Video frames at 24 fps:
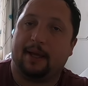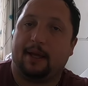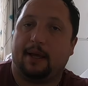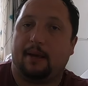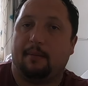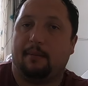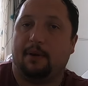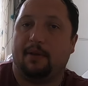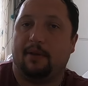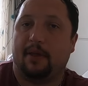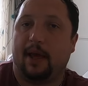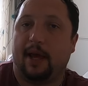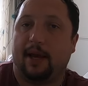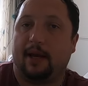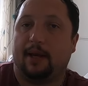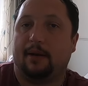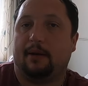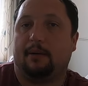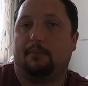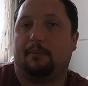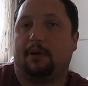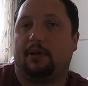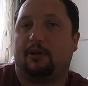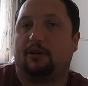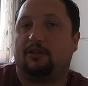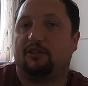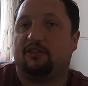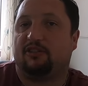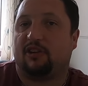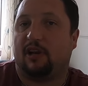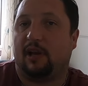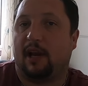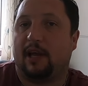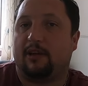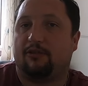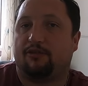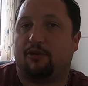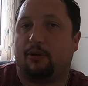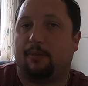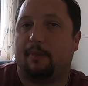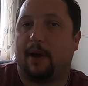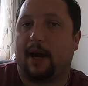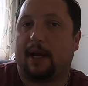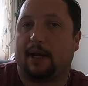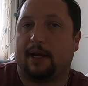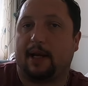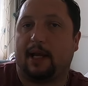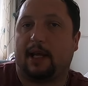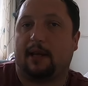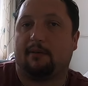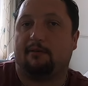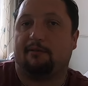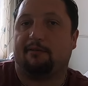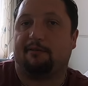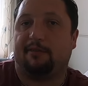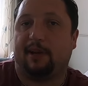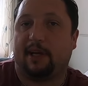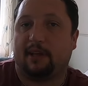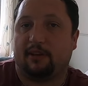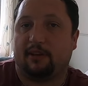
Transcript: But then because it's an electromagnet, you can flick the